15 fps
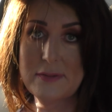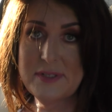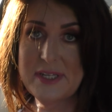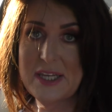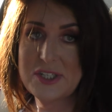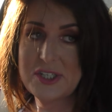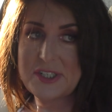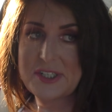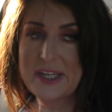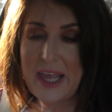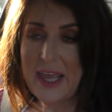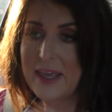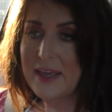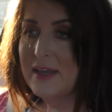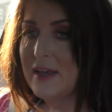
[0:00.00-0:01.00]
foundation
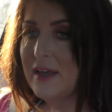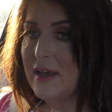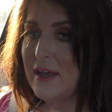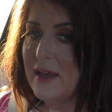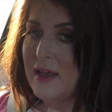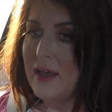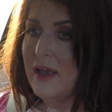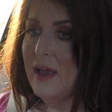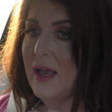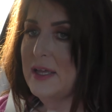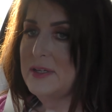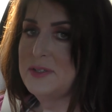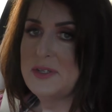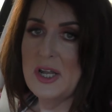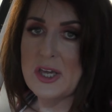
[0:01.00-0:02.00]
today.
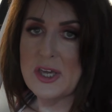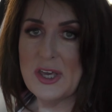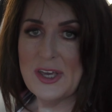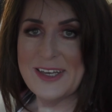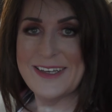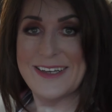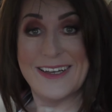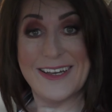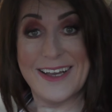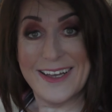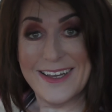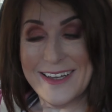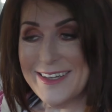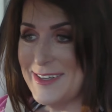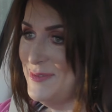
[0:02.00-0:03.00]
And look,
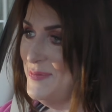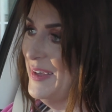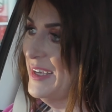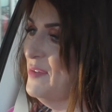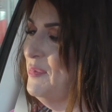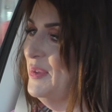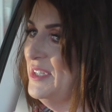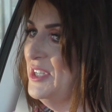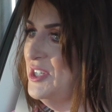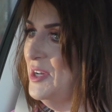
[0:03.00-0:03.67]
makeup at the